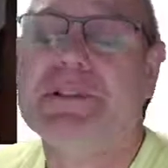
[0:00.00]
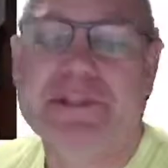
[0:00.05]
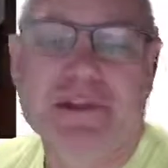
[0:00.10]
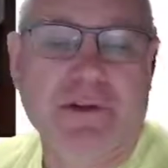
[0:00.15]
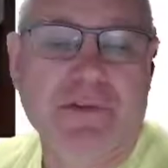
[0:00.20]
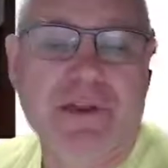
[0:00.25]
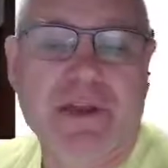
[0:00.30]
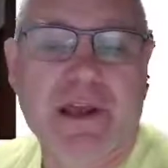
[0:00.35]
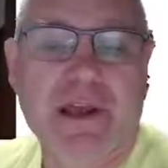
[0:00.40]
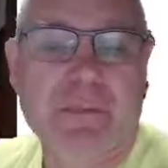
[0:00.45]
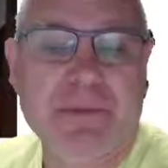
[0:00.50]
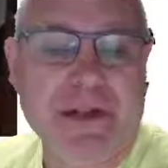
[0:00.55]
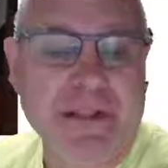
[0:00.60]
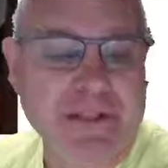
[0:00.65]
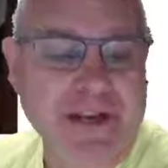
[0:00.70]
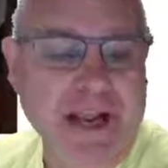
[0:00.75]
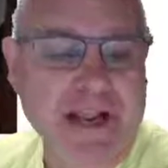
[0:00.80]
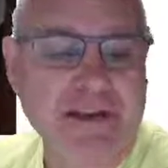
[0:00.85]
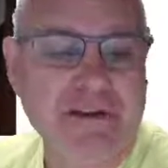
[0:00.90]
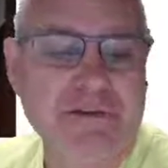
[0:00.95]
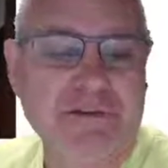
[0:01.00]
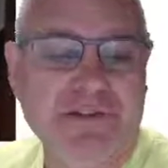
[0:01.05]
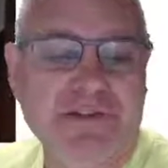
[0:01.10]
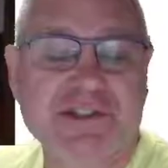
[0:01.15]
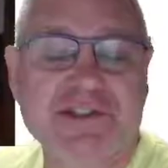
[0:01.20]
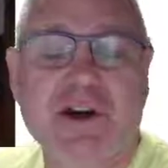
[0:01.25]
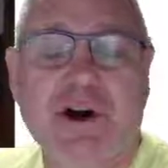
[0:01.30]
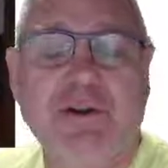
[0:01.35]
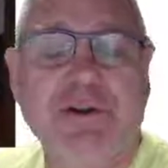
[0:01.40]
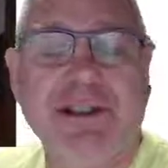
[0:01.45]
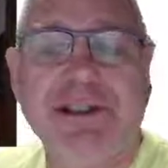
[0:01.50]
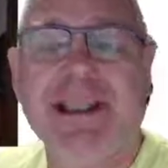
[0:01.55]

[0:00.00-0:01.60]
So the company that I use is called